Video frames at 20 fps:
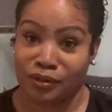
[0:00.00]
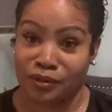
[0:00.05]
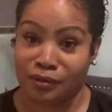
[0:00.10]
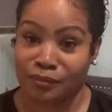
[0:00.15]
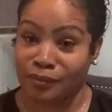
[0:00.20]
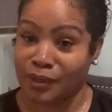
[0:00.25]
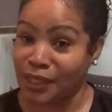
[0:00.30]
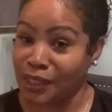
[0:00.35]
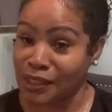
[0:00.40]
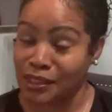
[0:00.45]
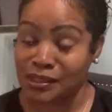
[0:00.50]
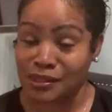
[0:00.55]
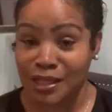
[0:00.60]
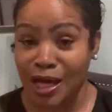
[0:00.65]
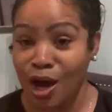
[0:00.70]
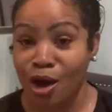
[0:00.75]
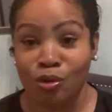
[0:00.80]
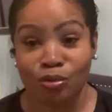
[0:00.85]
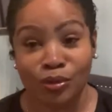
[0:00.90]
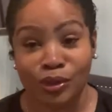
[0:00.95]
Because not
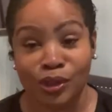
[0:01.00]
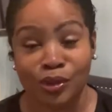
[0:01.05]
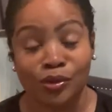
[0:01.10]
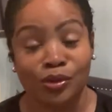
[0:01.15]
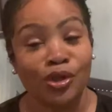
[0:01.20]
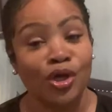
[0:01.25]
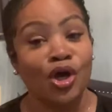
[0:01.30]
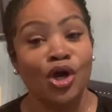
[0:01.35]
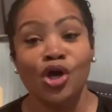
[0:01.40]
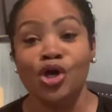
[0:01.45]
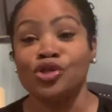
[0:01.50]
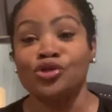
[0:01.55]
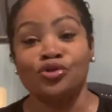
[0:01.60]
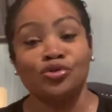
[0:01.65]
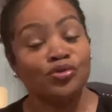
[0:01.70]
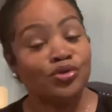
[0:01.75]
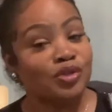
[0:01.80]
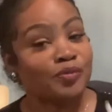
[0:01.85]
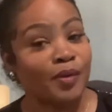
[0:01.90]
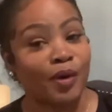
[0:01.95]
only do
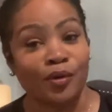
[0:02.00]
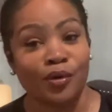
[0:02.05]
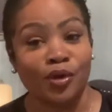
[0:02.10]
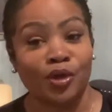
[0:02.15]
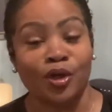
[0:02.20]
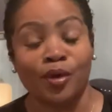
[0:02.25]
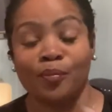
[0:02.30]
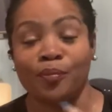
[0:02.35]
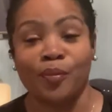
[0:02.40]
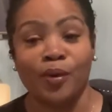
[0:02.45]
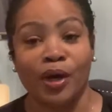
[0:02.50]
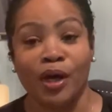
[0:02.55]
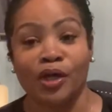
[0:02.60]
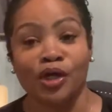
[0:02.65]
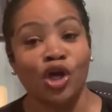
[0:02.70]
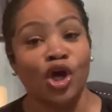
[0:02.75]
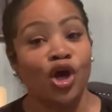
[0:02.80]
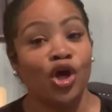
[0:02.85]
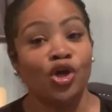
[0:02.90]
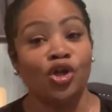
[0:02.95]
you smell good, but
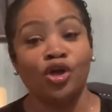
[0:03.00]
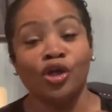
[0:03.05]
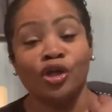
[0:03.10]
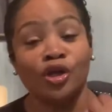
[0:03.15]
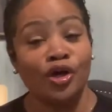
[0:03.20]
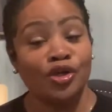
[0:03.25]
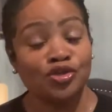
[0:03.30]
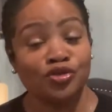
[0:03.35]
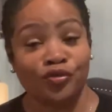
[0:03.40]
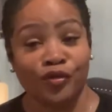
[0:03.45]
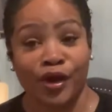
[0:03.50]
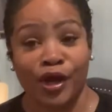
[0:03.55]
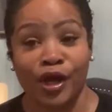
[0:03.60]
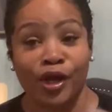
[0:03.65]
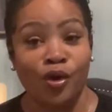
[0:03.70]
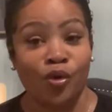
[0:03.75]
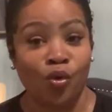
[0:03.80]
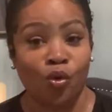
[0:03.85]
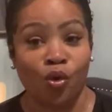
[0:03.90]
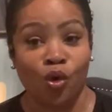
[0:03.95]
your lingerie
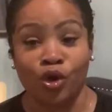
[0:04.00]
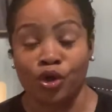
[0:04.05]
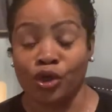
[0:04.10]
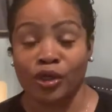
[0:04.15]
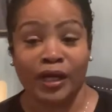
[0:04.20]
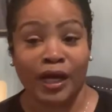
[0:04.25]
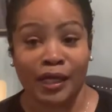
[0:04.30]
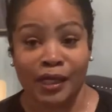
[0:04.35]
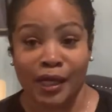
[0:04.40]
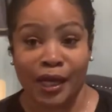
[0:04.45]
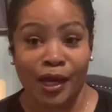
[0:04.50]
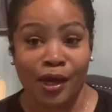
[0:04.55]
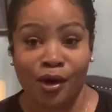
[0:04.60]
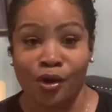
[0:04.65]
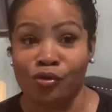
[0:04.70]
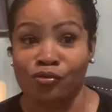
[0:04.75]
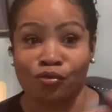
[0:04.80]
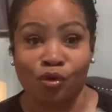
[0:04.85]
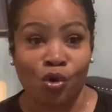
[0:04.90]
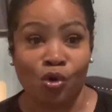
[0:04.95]
or your
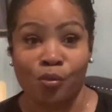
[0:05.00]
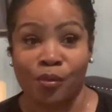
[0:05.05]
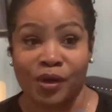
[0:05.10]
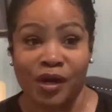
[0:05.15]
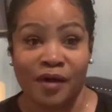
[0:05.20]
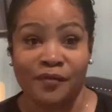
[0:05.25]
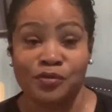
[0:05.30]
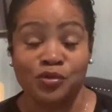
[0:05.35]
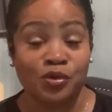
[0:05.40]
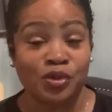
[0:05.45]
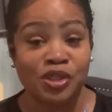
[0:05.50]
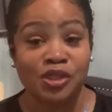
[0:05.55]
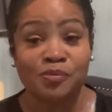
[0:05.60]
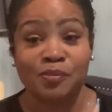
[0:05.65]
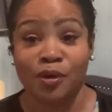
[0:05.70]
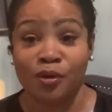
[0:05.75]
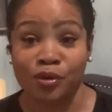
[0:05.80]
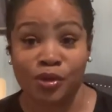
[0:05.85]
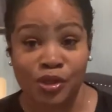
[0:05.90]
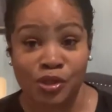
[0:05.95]
nightgown, robe, whatever, is going to
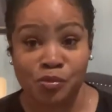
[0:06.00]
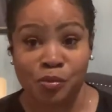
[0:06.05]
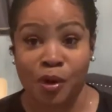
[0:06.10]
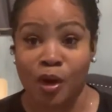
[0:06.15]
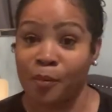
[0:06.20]
smell good as well.